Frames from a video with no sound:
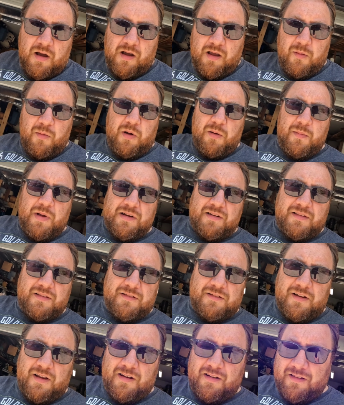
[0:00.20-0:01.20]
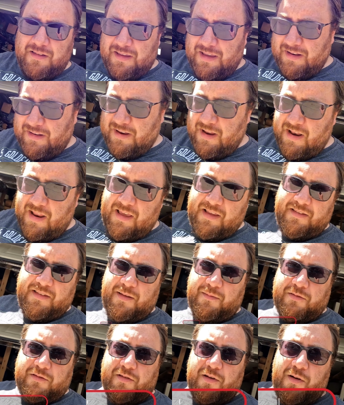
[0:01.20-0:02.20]
Okay, welcome back to the channel. In today's
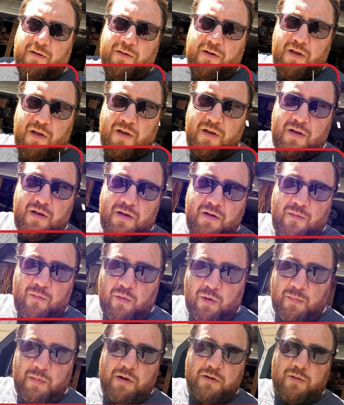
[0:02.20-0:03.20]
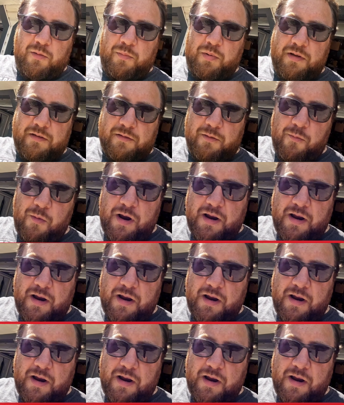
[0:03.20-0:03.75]
episode, we're about to replace a